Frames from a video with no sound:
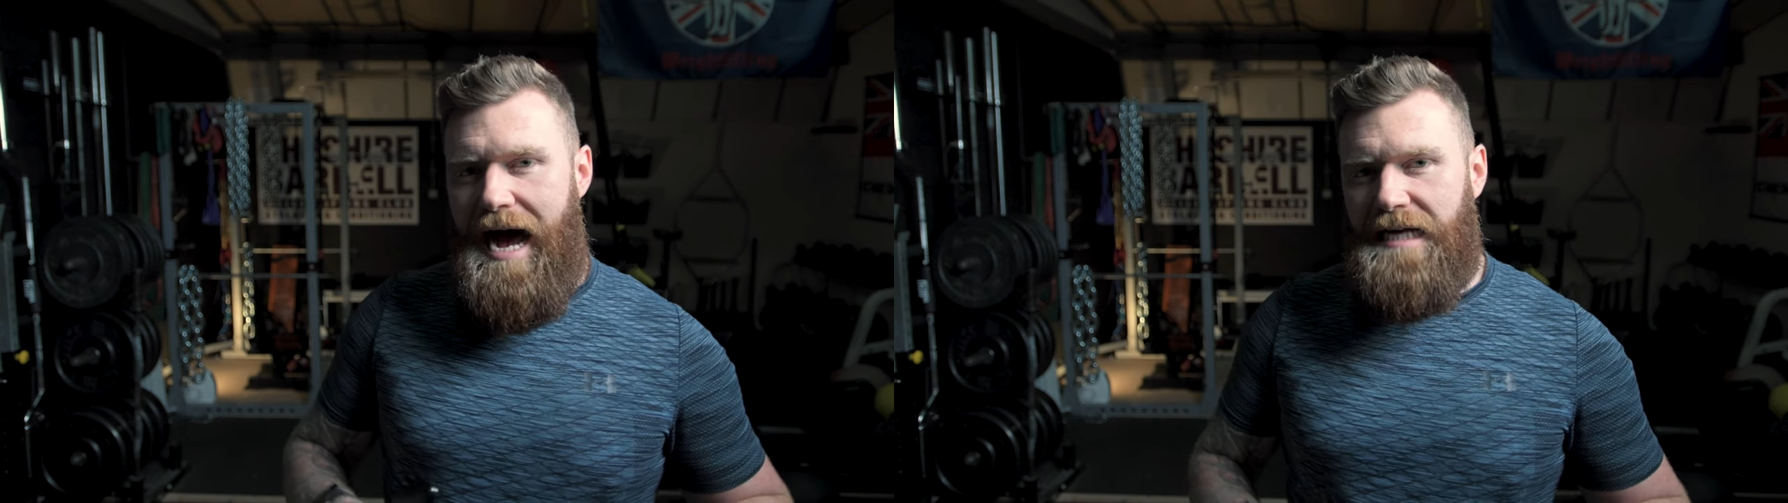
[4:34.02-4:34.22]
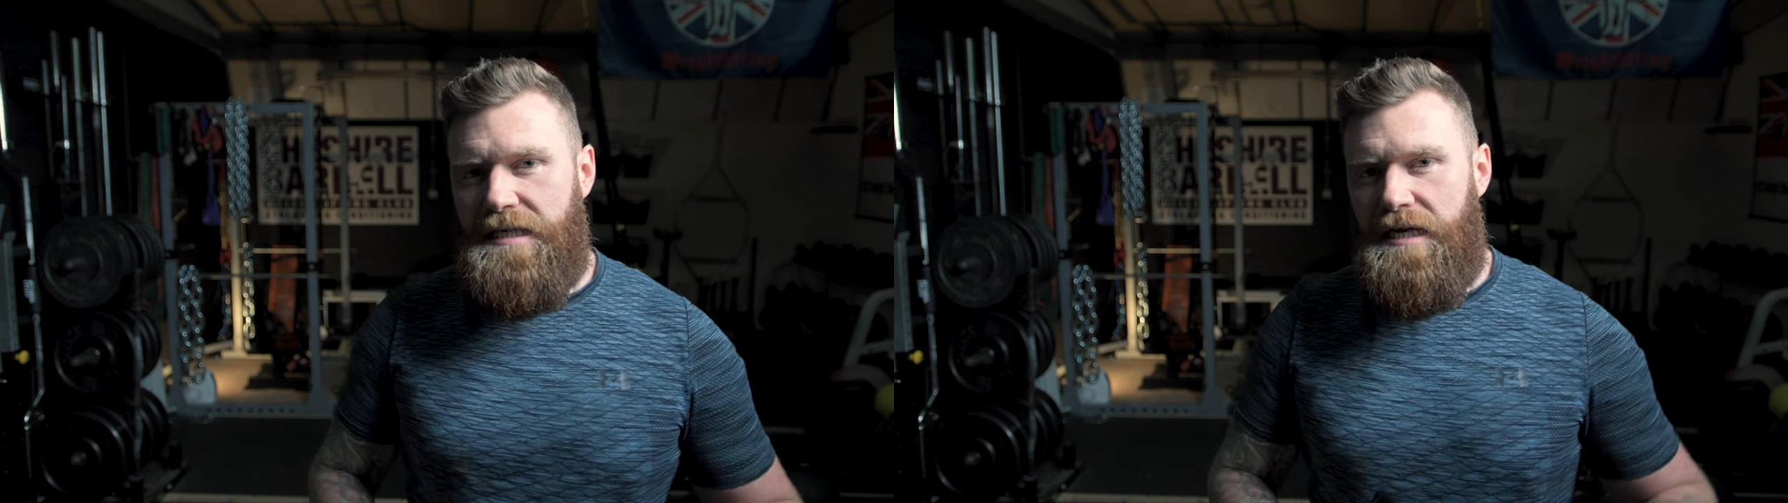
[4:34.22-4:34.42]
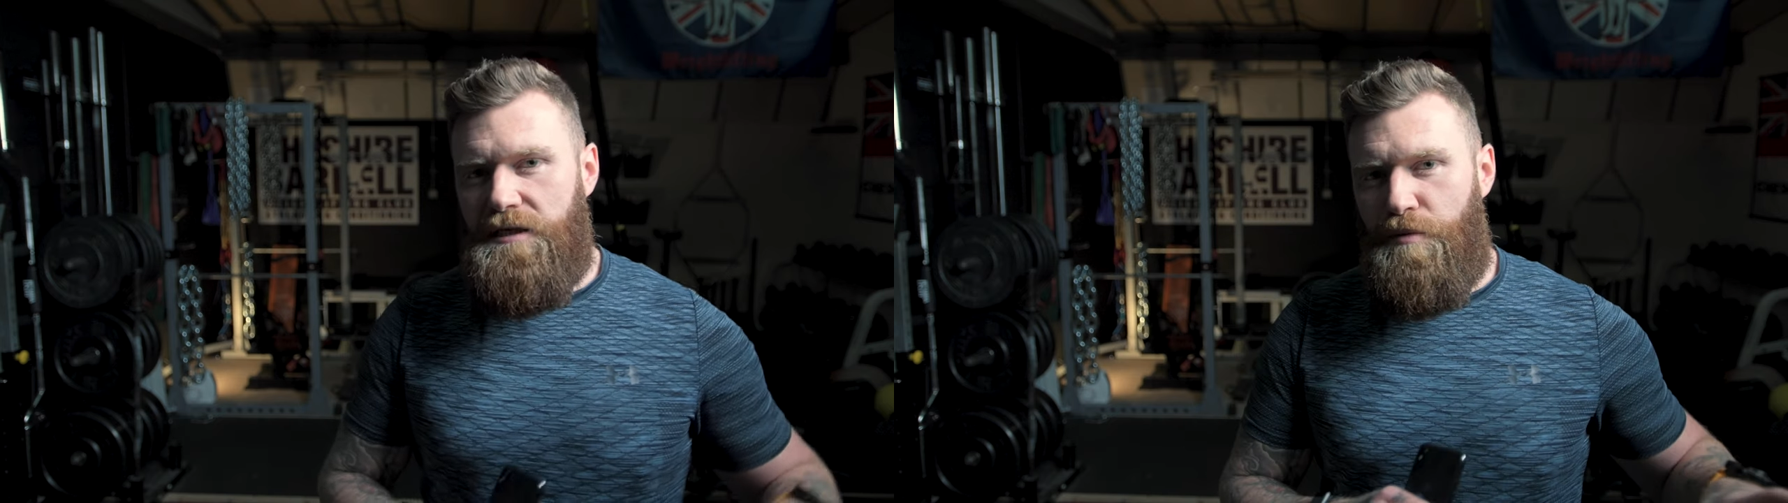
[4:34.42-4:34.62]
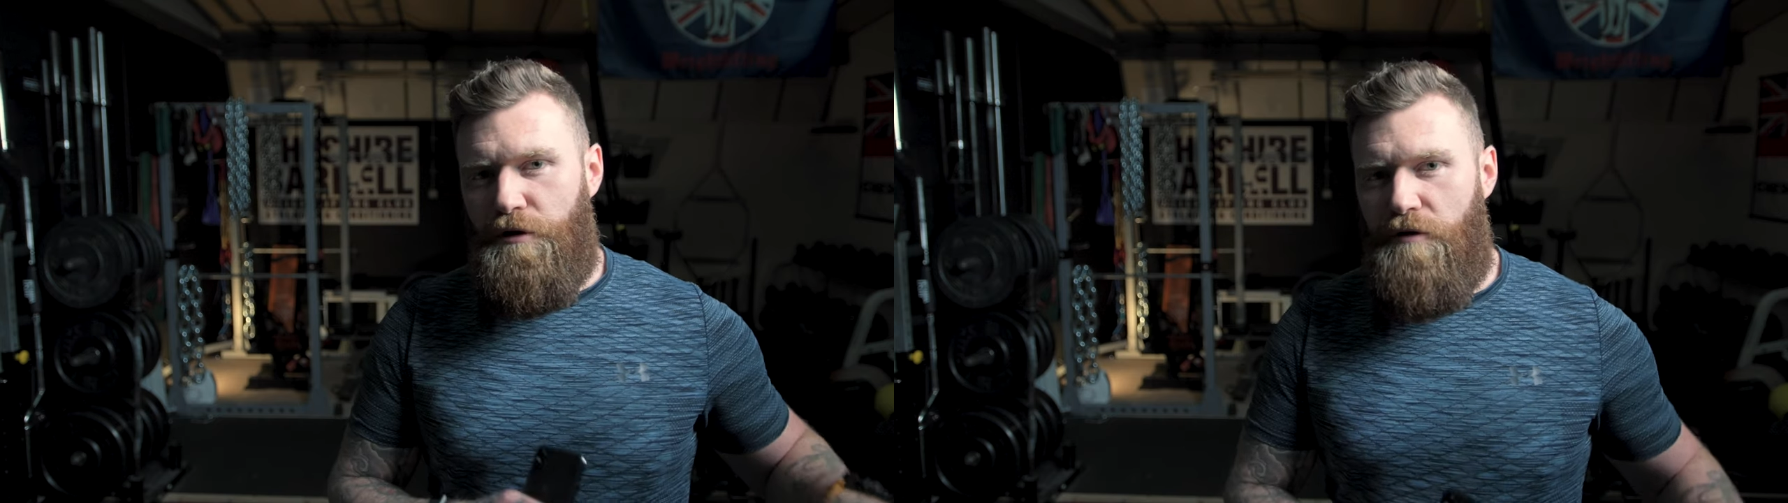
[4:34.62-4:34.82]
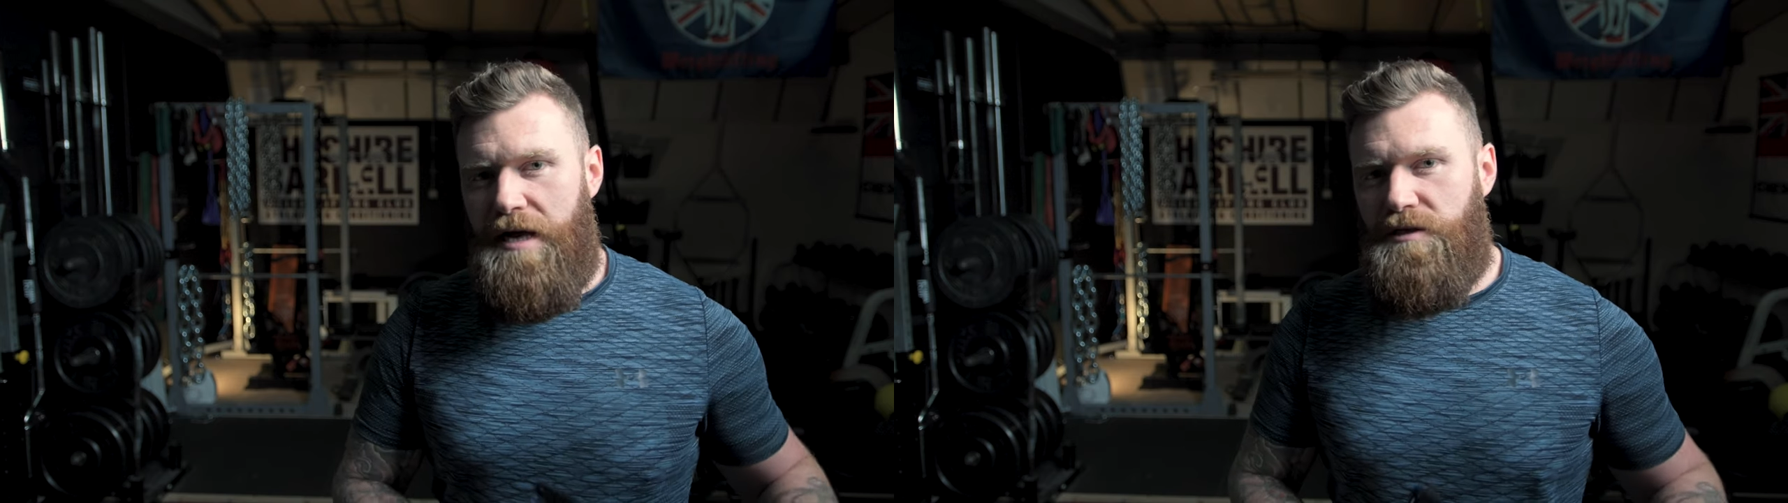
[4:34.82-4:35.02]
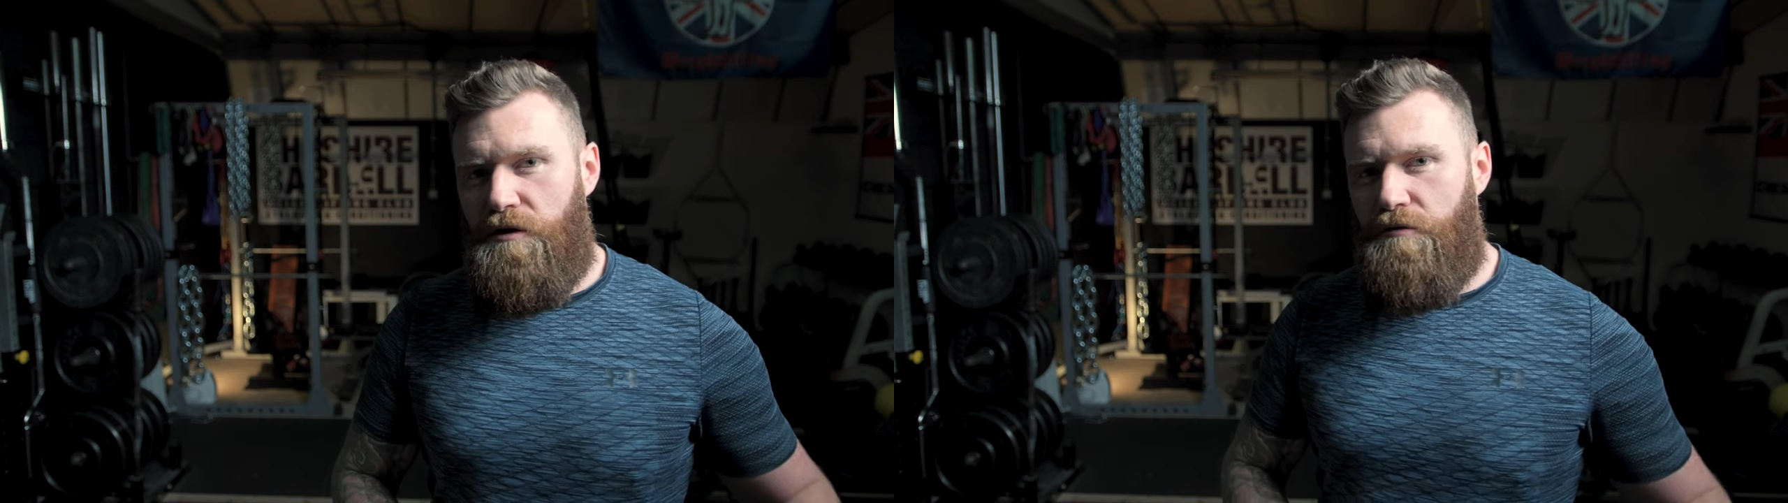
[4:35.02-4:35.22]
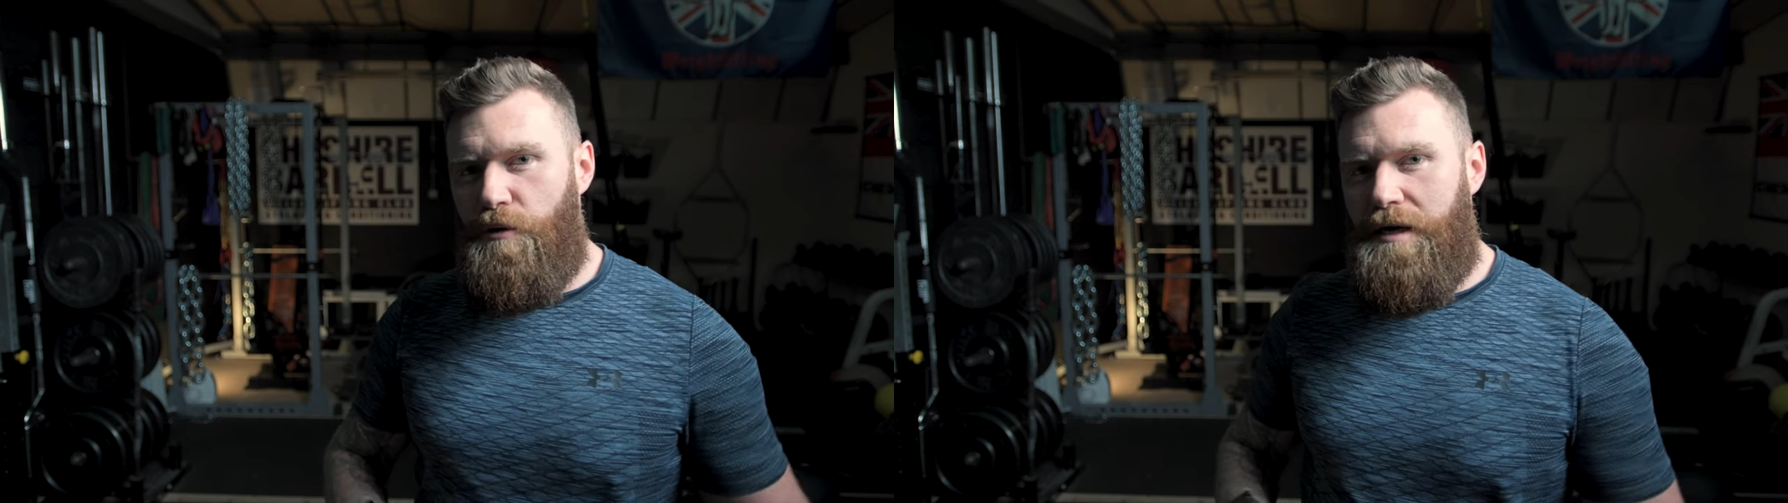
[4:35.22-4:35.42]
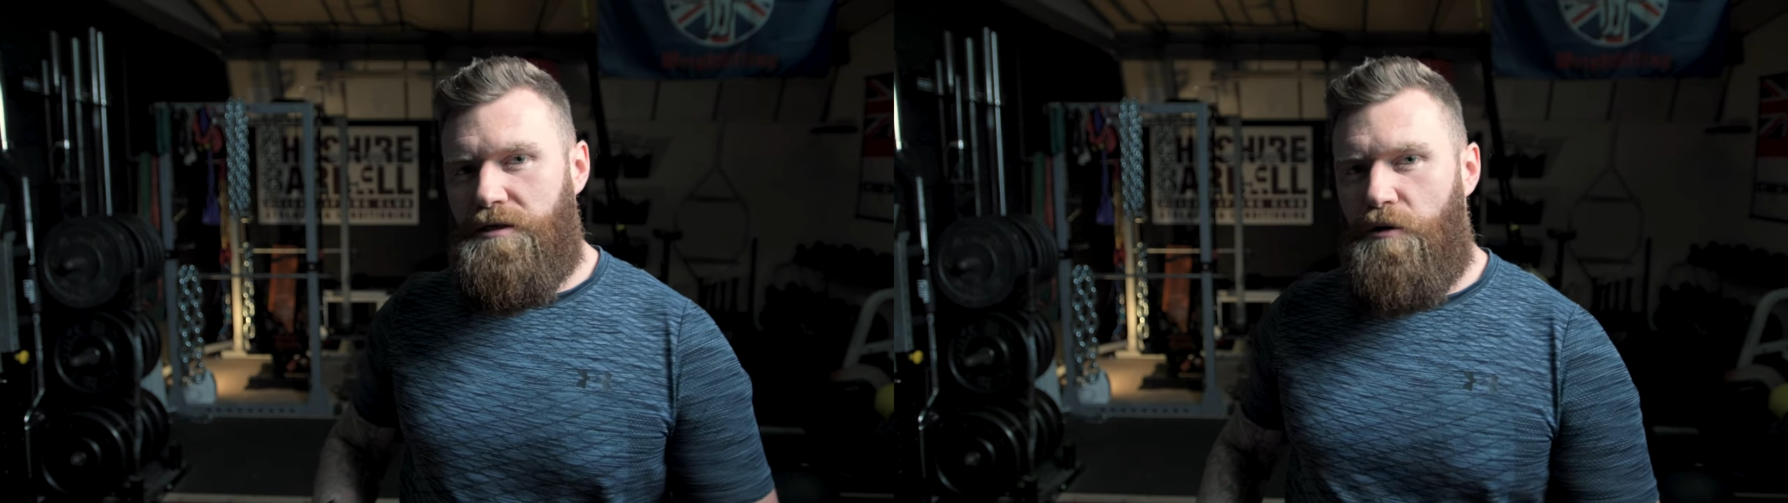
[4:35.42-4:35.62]
as he's progressed
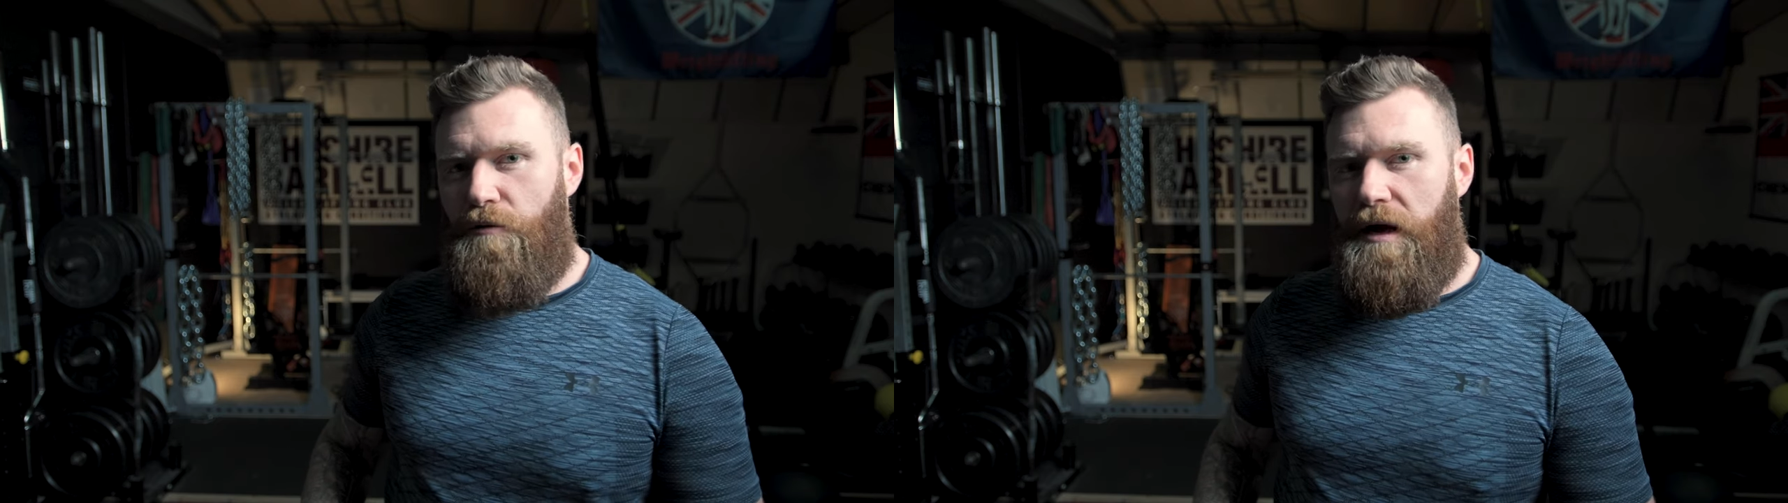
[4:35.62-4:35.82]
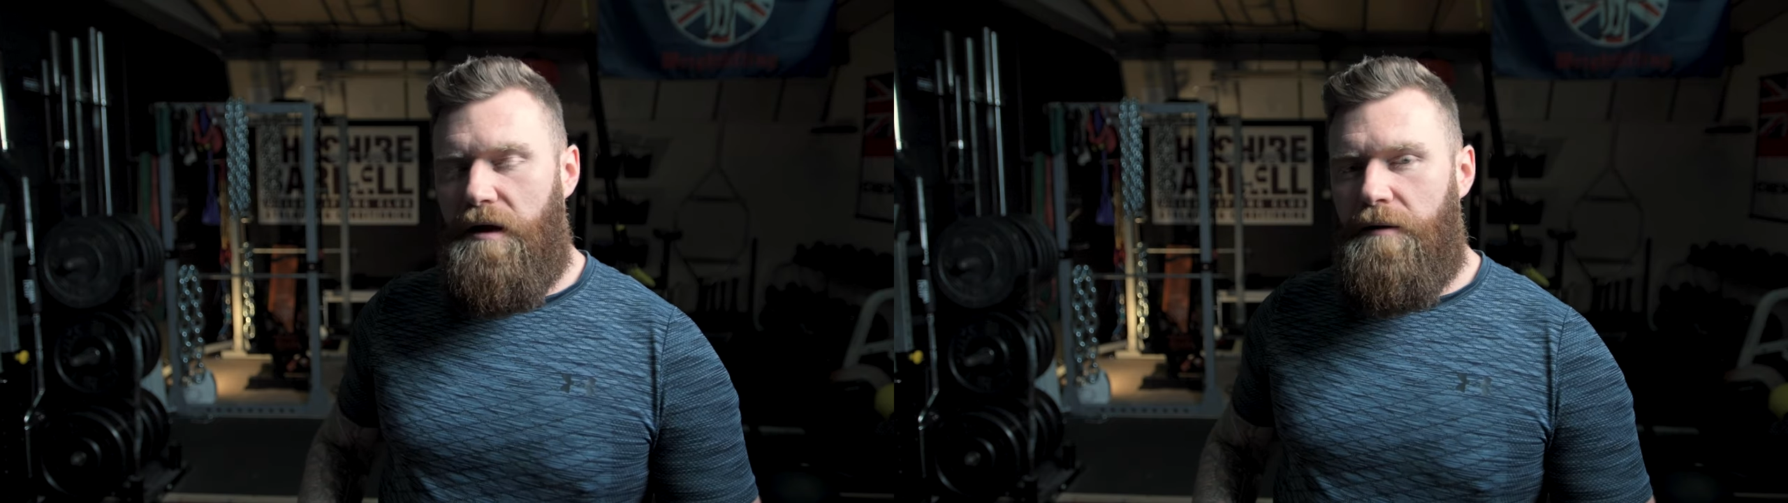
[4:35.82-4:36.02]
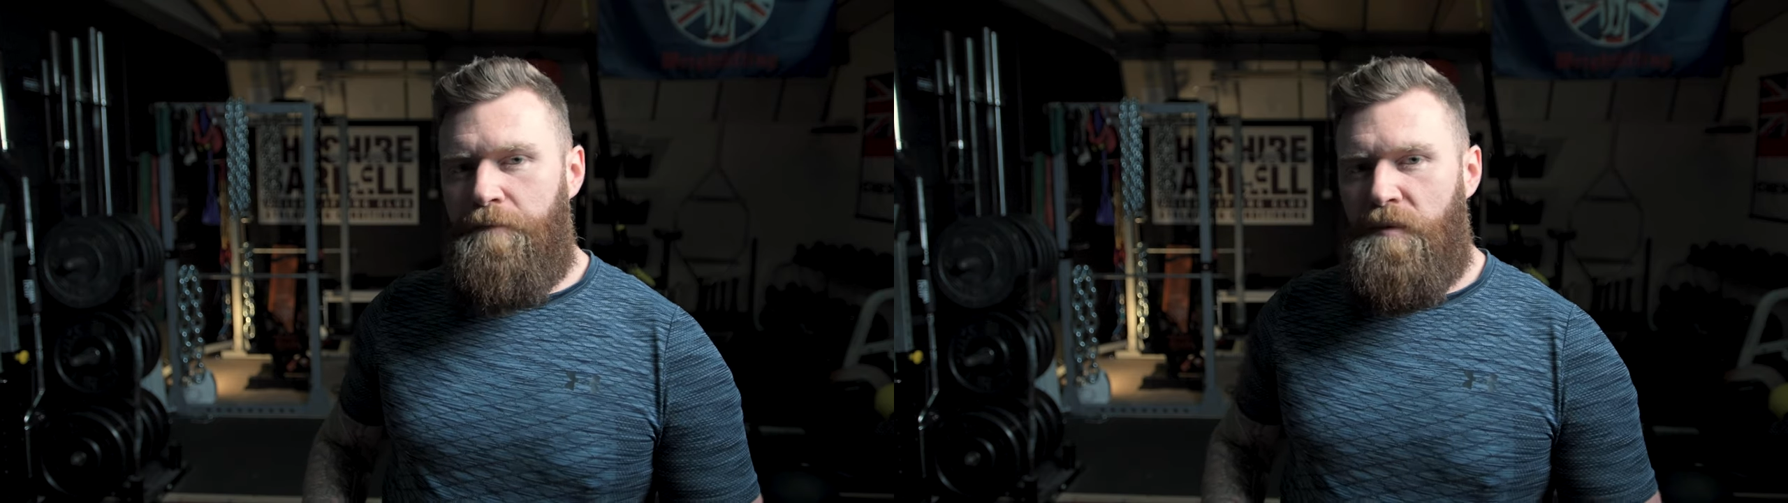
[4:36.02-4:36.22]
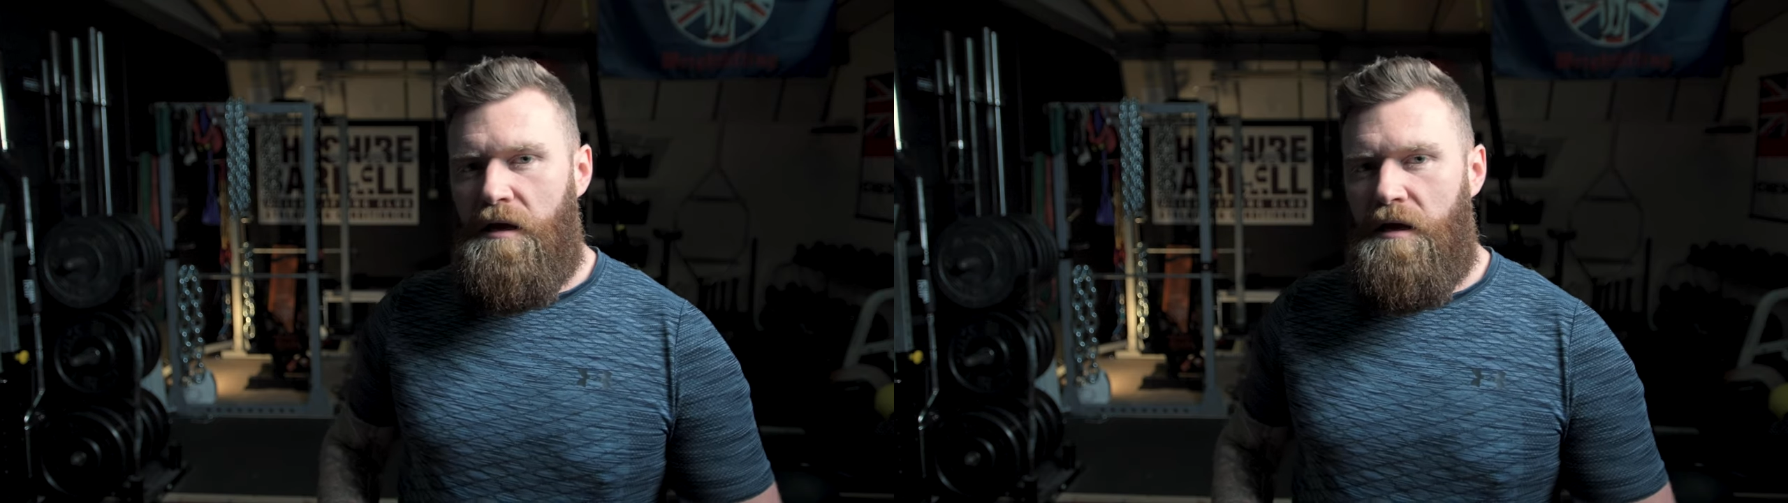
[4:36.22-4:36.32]
through his career,